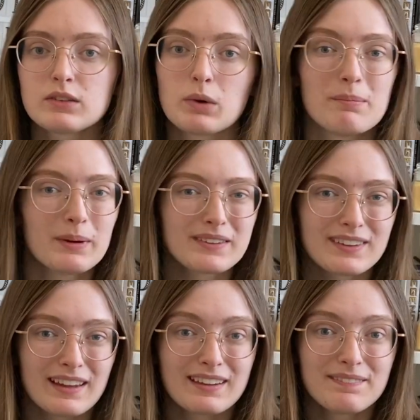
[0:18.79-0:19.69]
what books
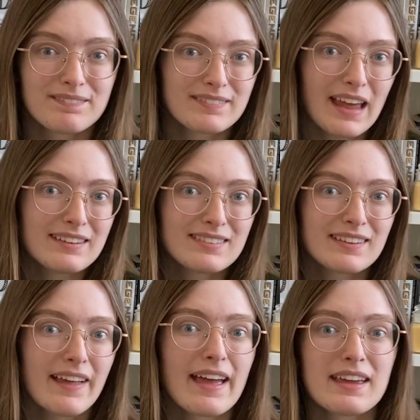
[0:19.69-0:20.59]
I tend to
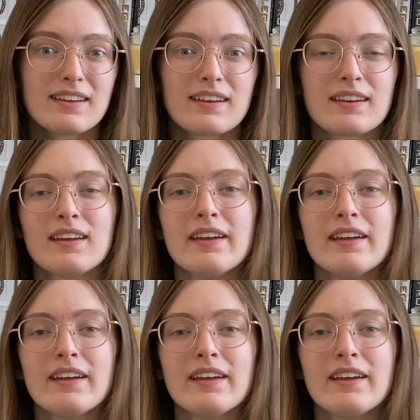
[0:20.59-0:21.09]
like,